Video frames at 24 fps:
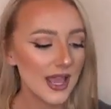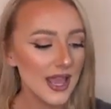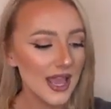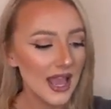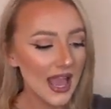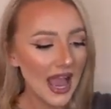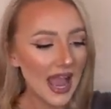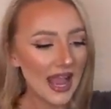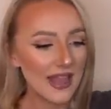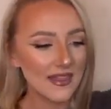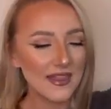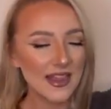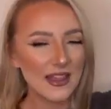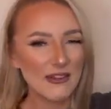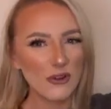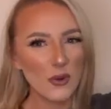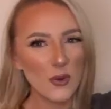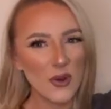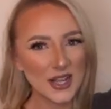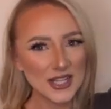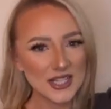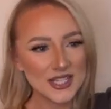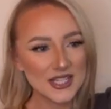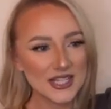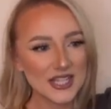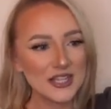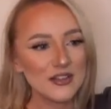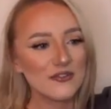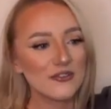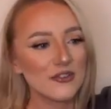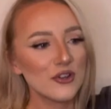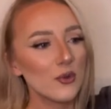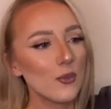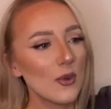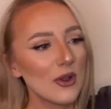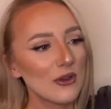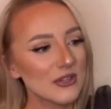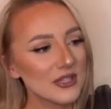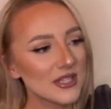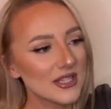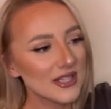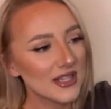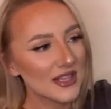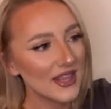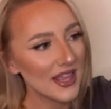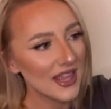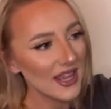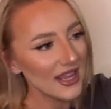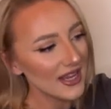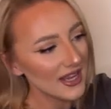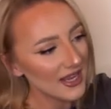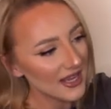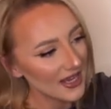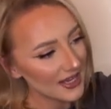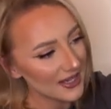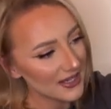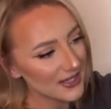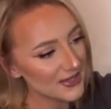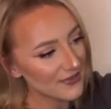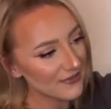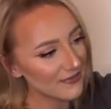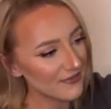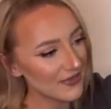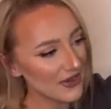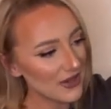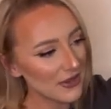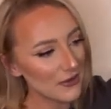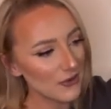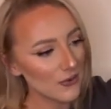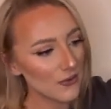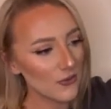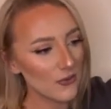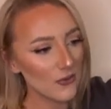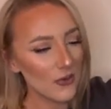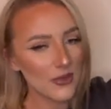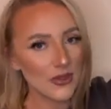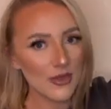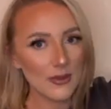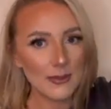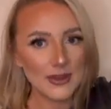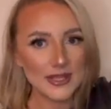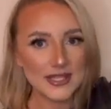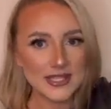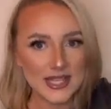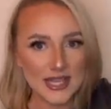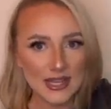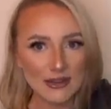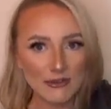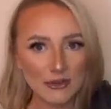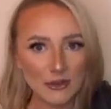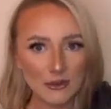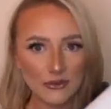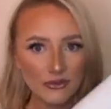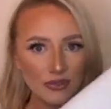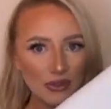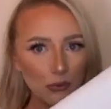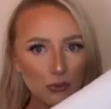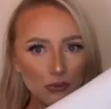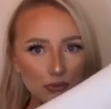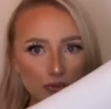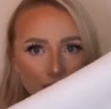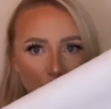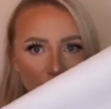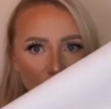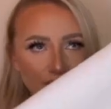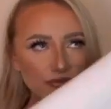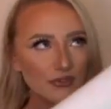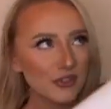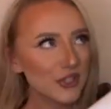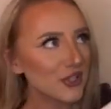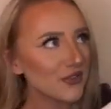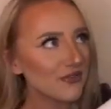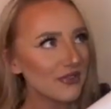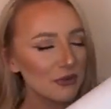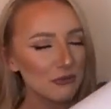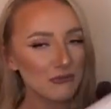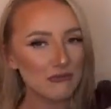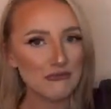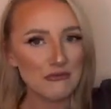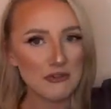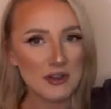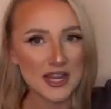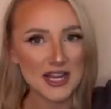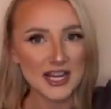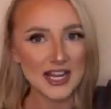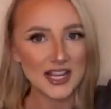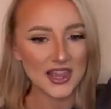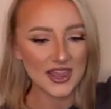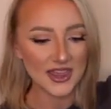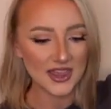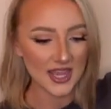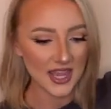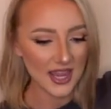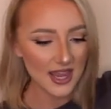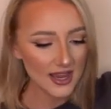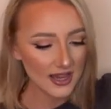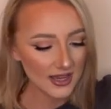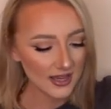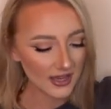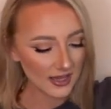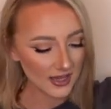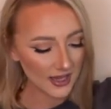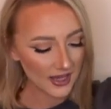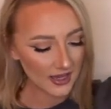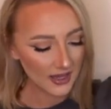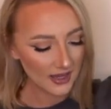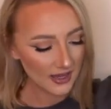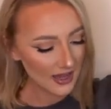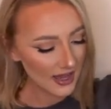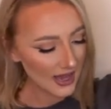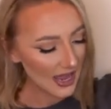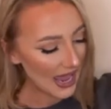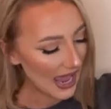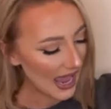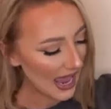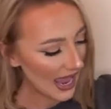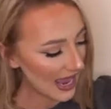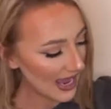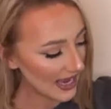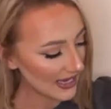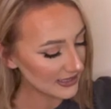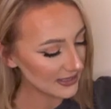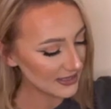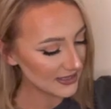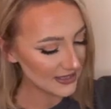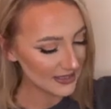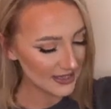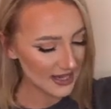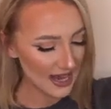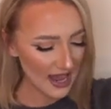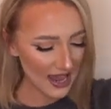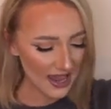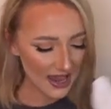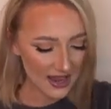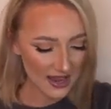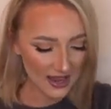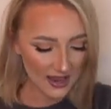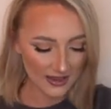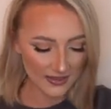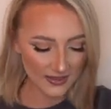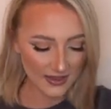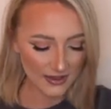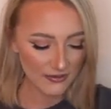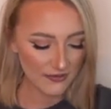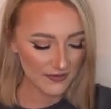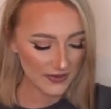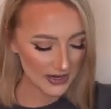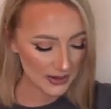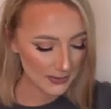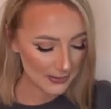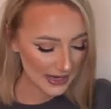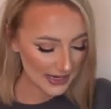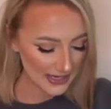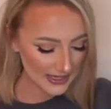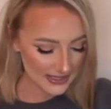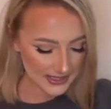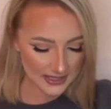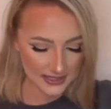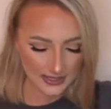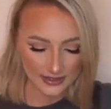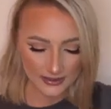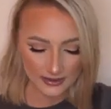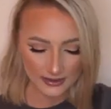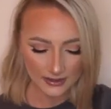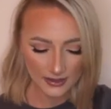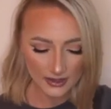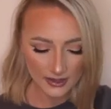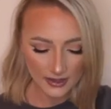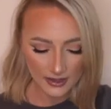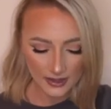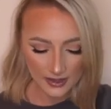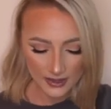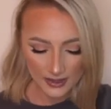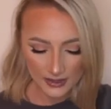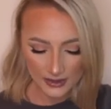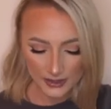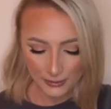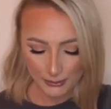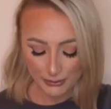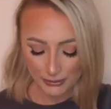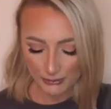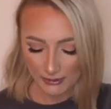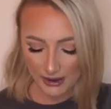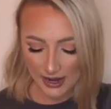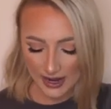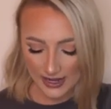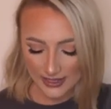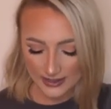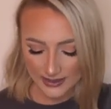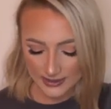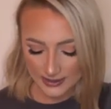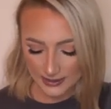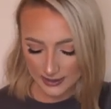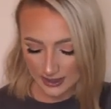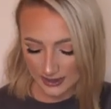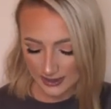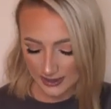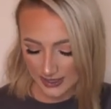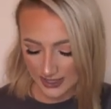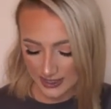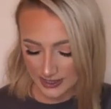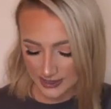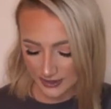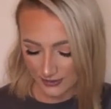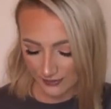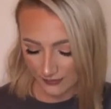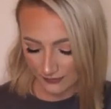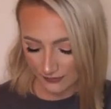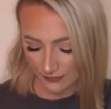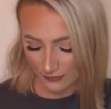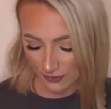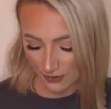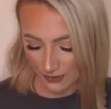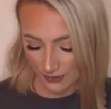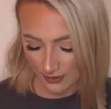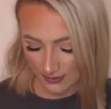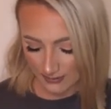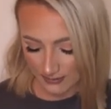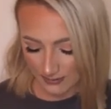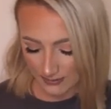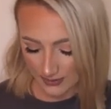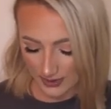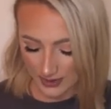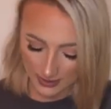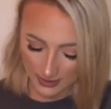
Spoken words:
And they're quite see-through, whereas these feel, the material just feel really thick. And yeah, they feel amazing. The brand that these are from